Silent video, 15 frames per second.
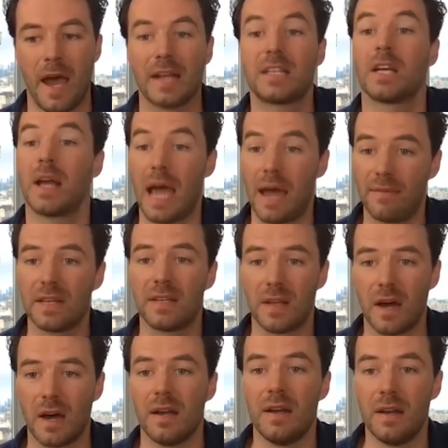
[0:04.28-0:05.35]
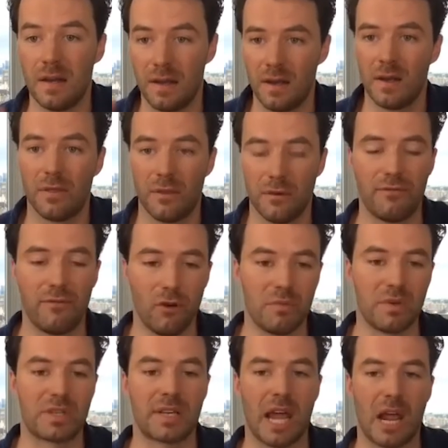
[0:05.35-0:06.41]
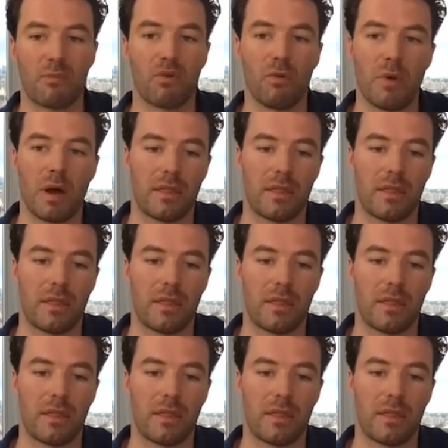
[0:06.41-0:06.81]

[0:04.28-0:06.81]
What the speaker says: tell you, having done the film escape room,